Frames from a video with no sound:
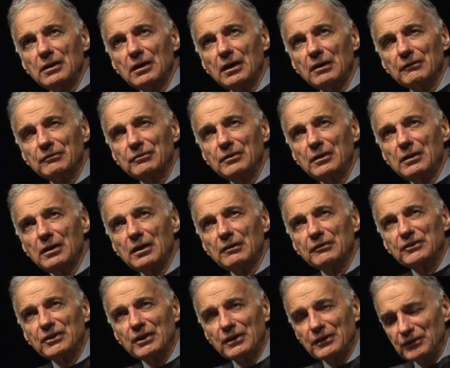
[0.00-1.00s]
of
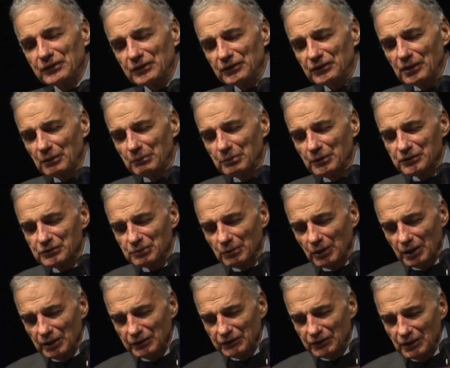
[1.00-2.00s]
citizenship, which
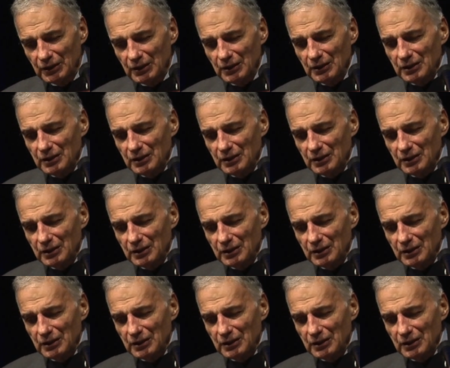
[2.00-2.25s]
was,